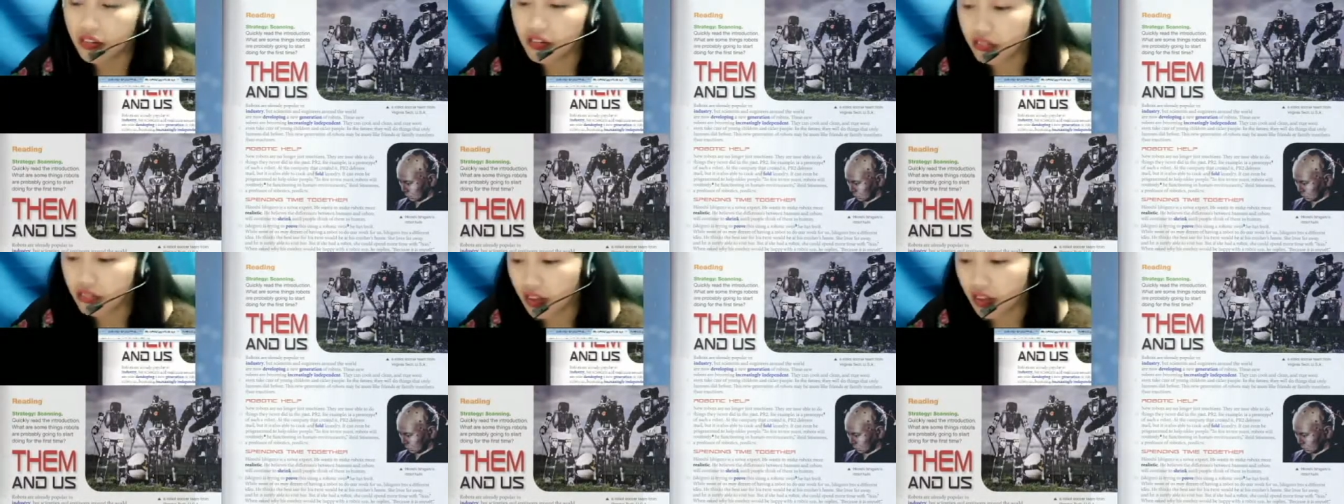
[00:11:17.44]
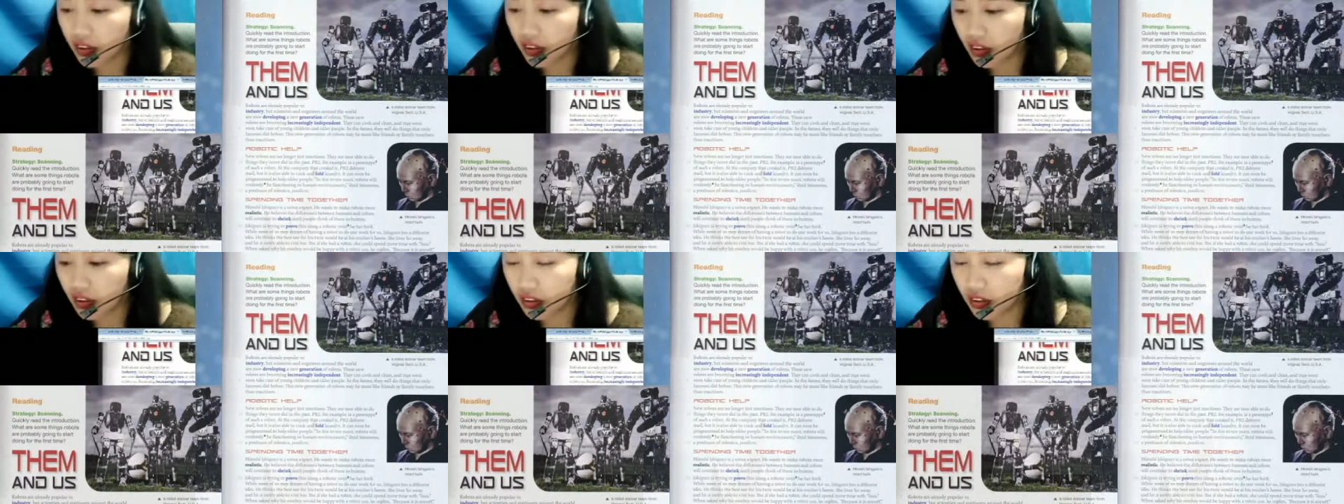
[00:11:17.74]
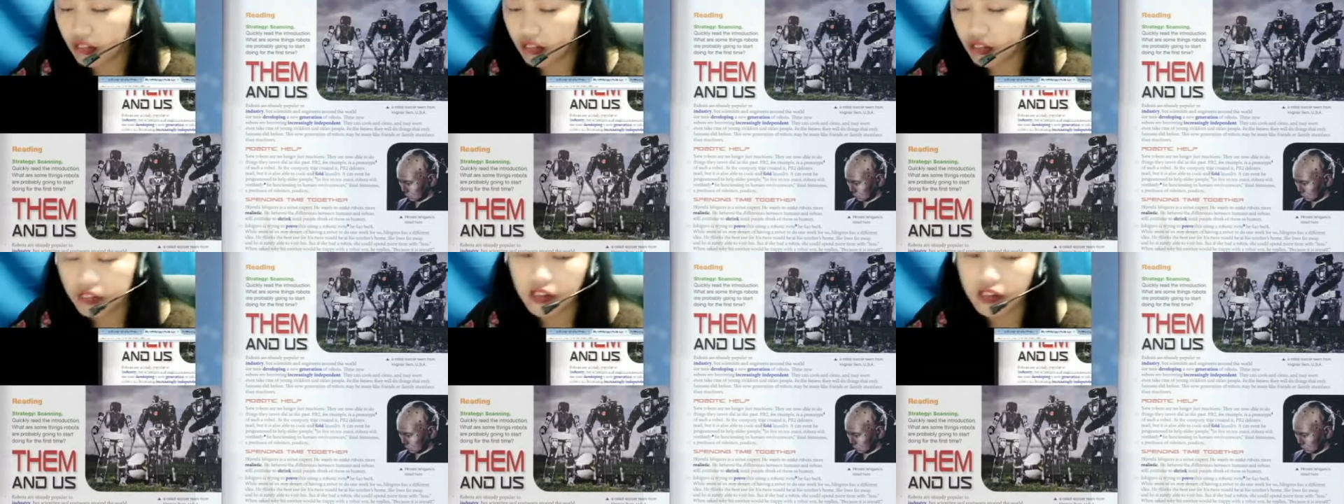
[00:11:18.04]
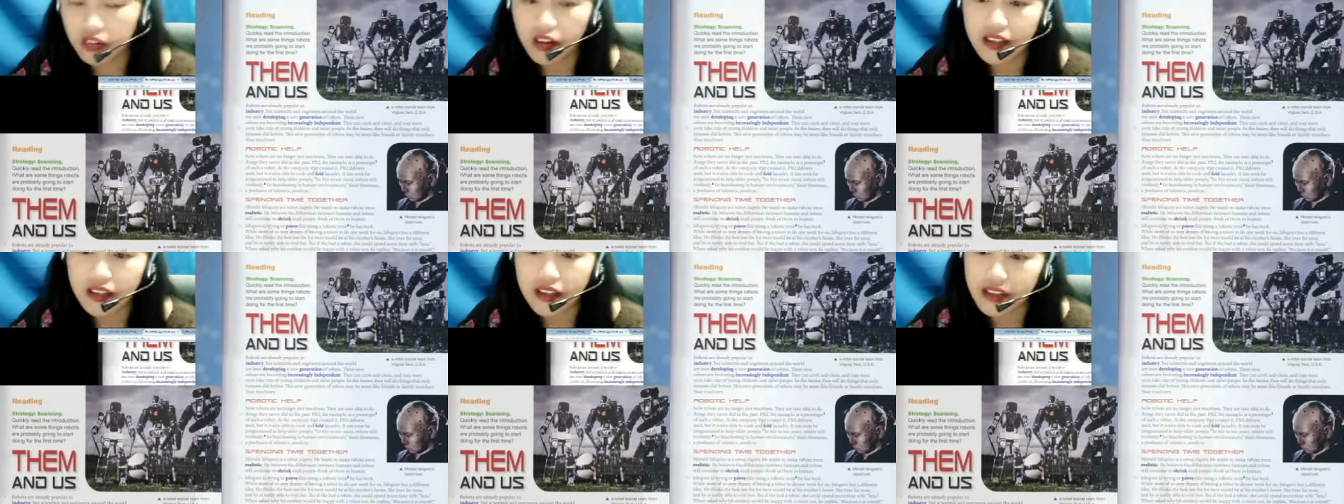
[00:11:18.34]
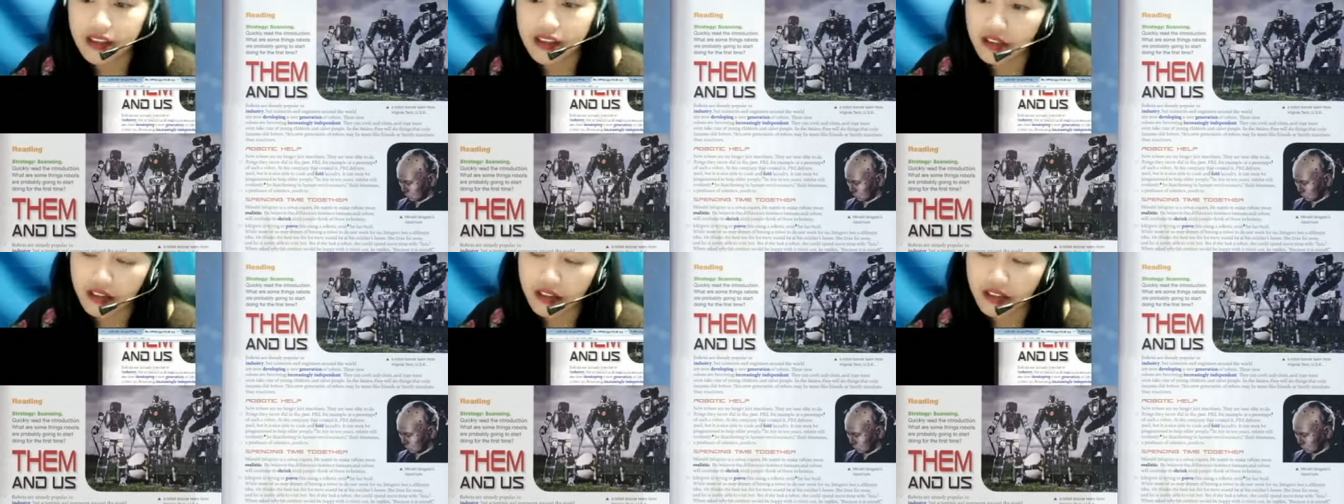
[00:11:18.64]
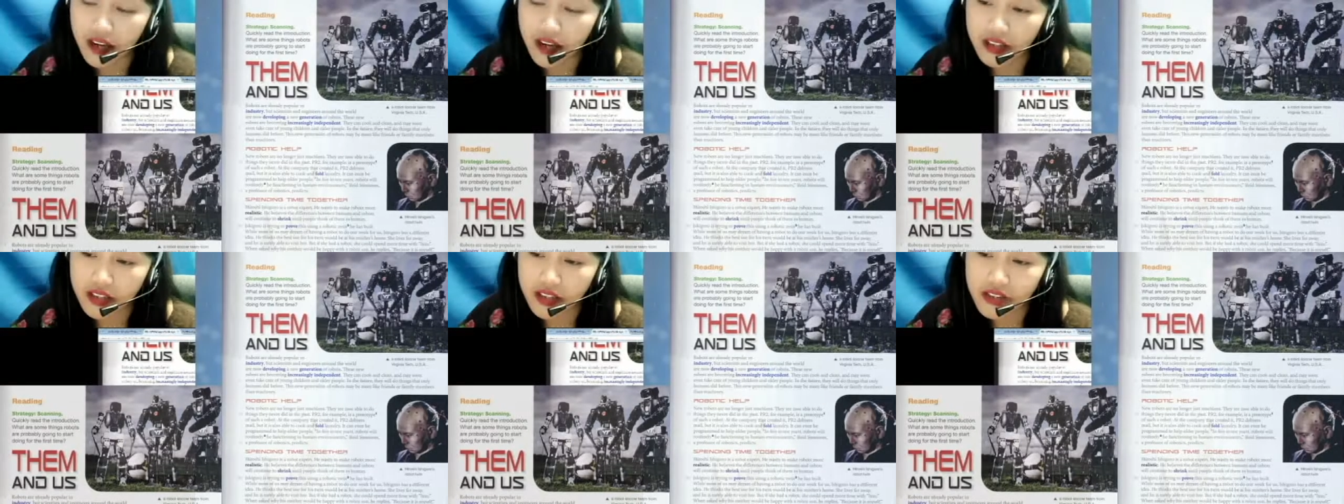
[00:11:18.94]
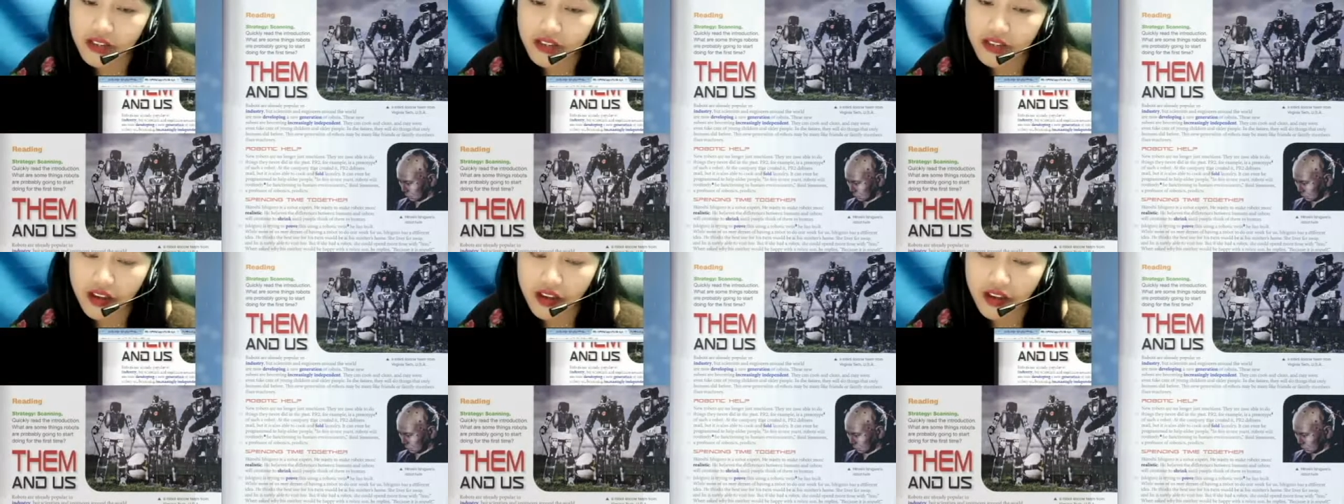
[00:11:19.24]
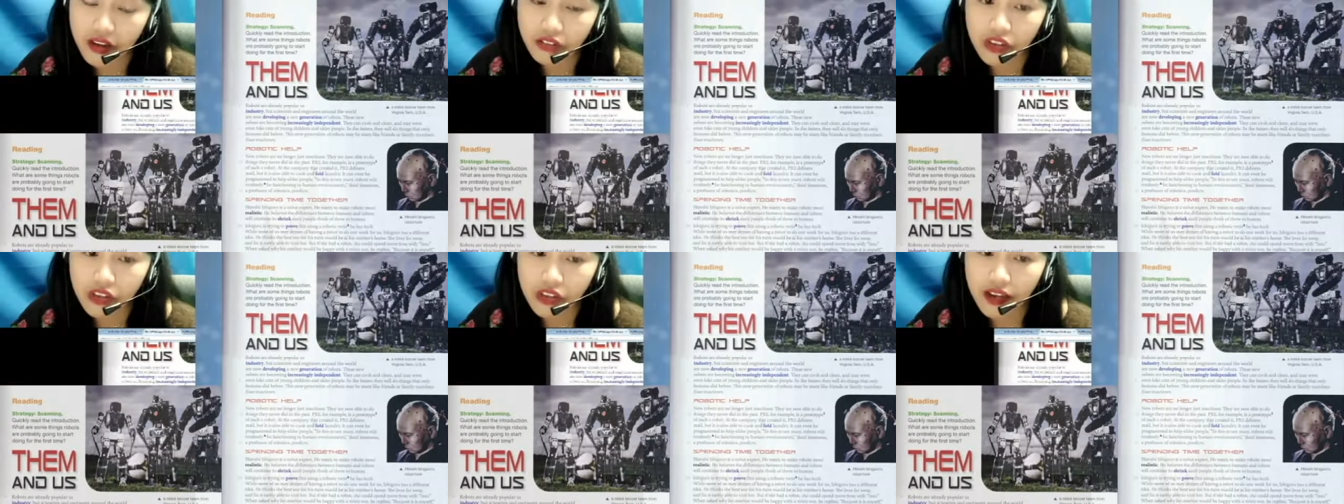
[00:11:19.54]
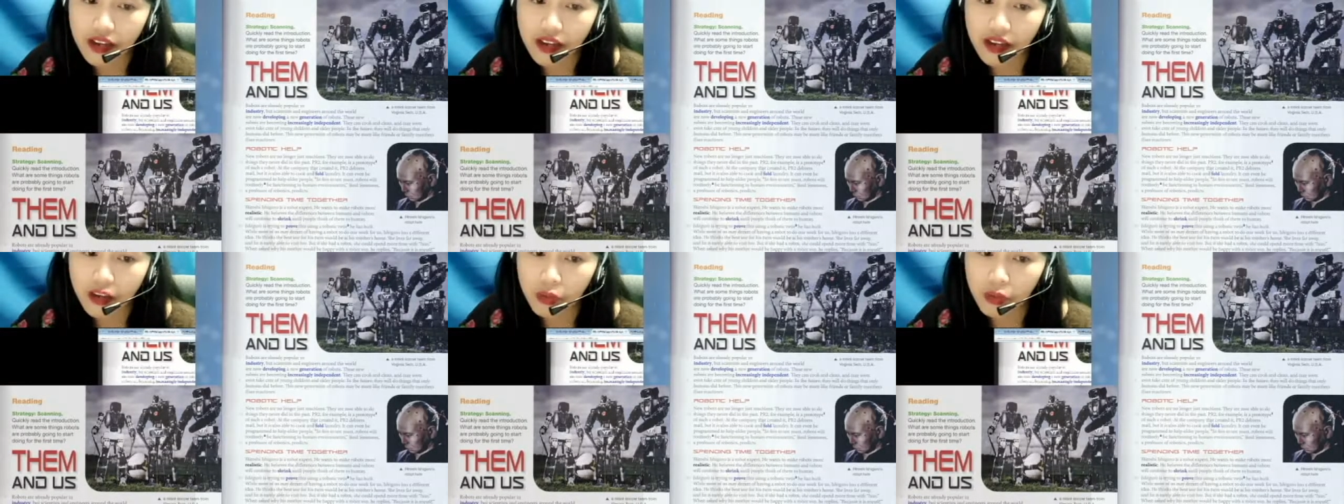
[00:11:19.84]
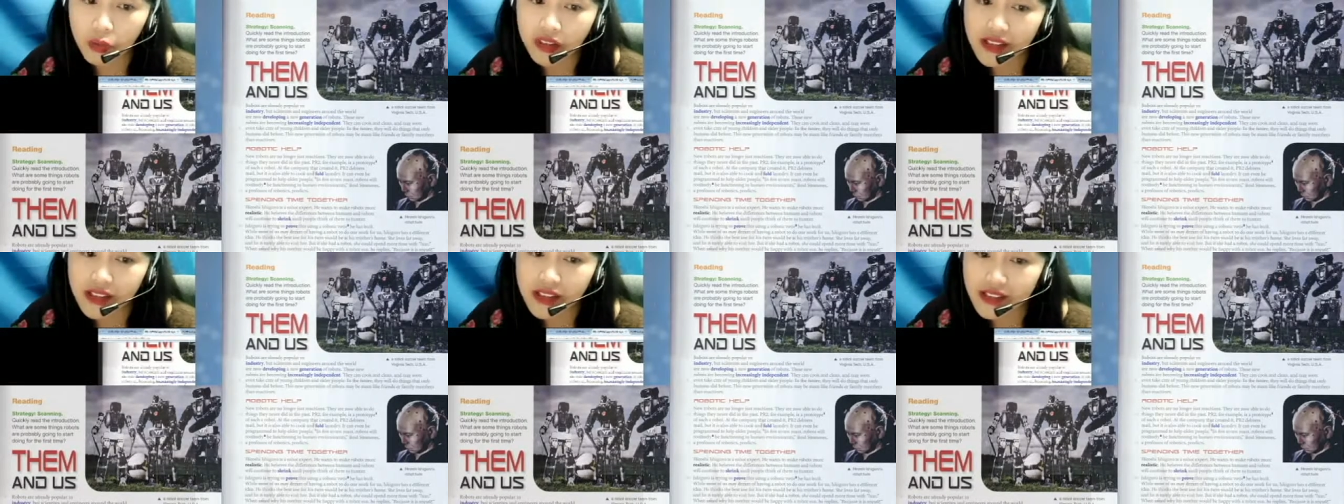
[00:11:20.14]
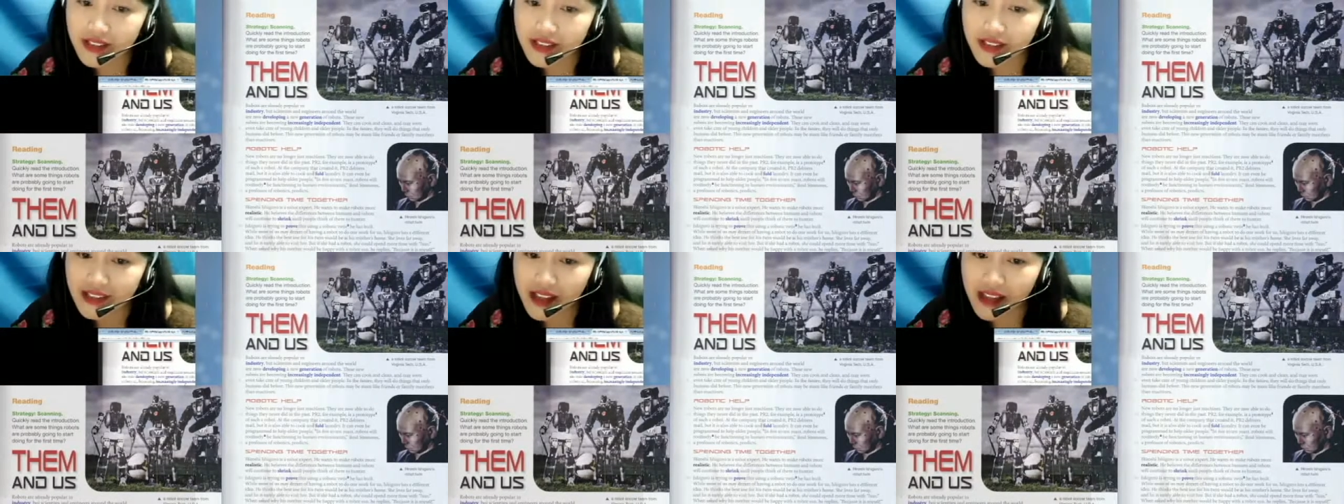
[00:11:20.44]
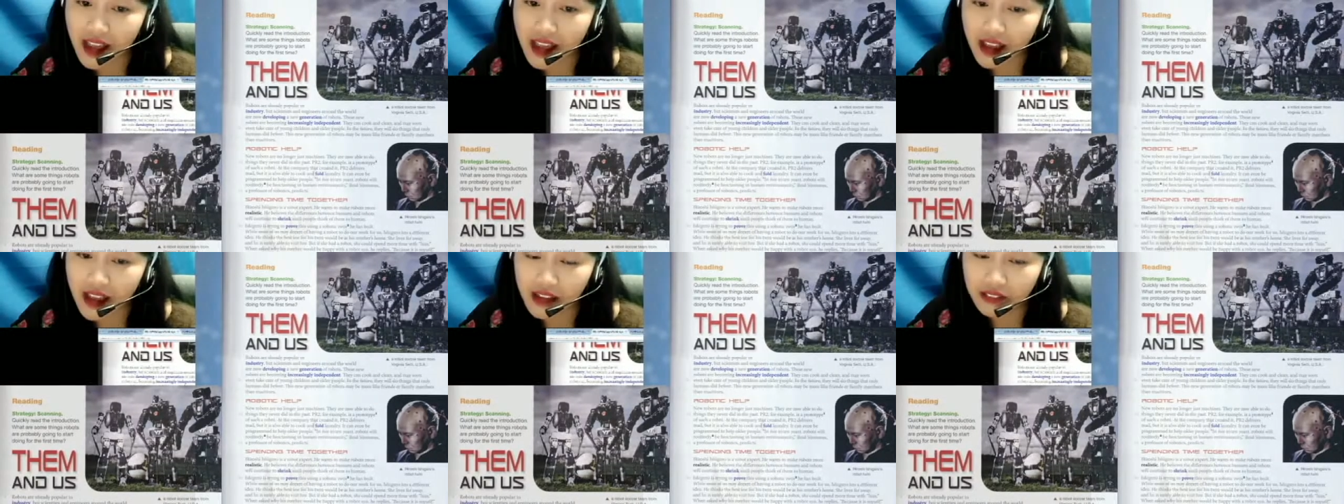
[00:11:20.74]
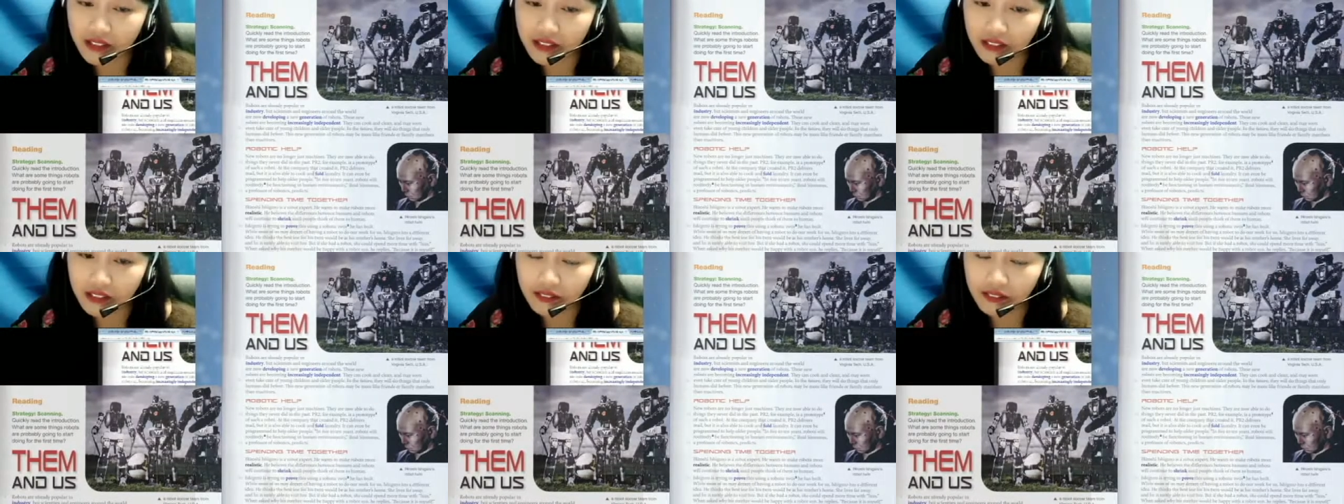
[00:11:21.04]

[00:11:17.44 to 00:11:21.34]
Okay, thank you. All right, so Jenny, what does it say?